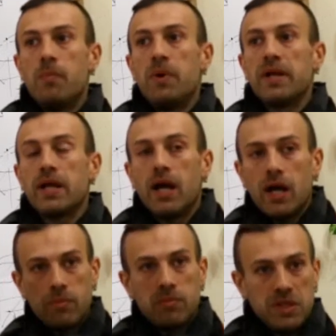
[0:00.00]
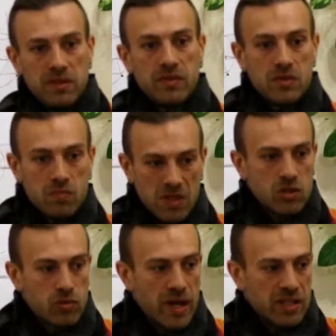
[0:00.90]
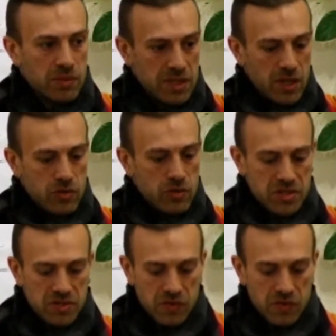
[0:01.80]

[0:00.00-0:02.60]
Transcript: but I believe it's me interacting with the energies